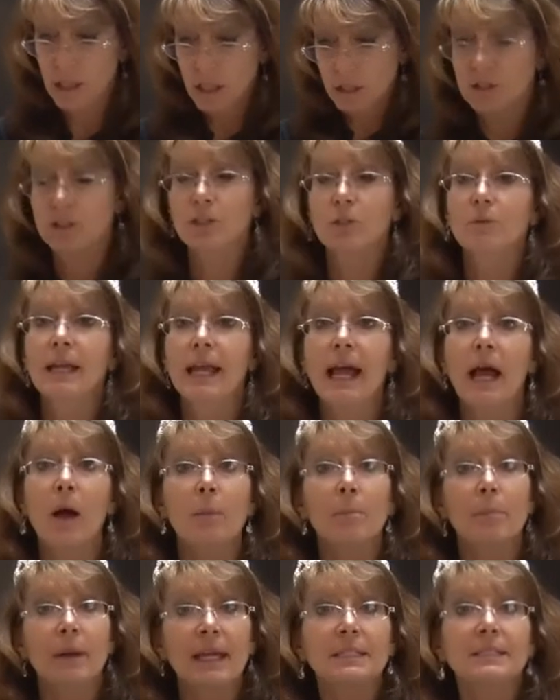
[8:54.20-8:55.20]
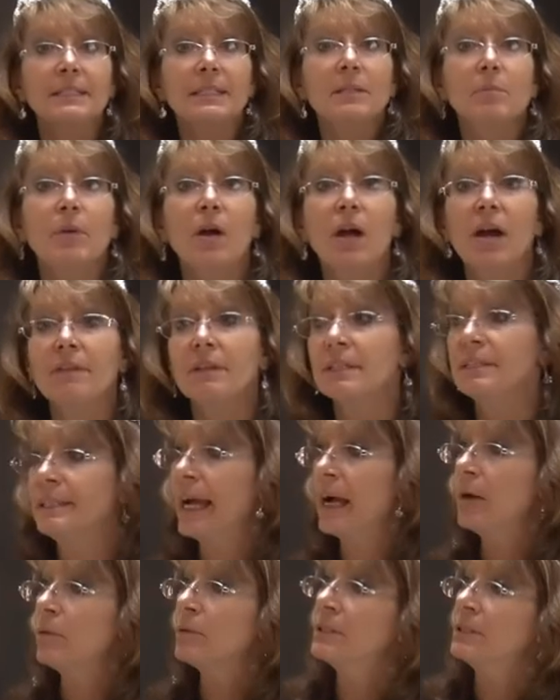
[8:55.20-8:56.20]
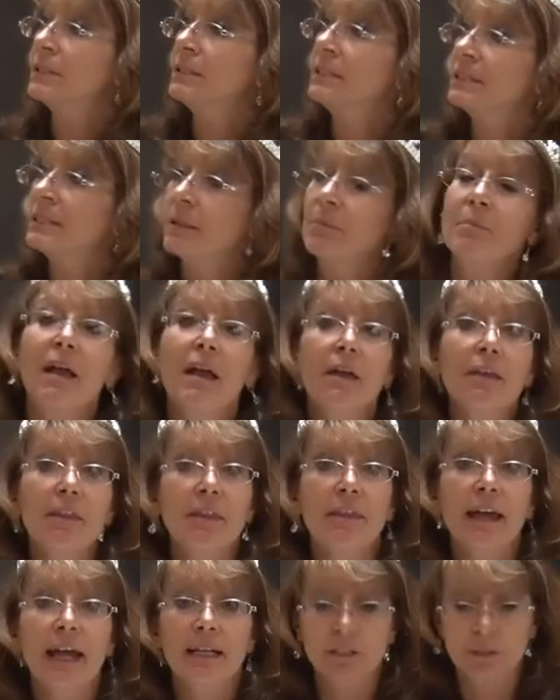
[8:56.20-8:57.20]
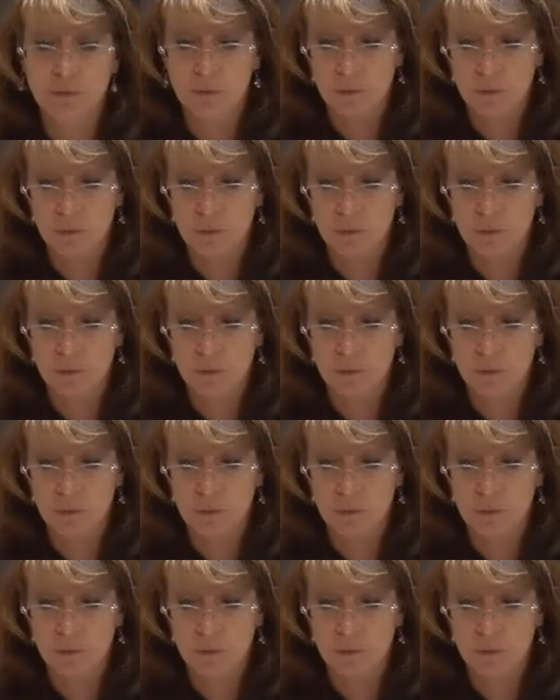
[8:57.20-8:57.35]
So now, based upon the dowel system, that's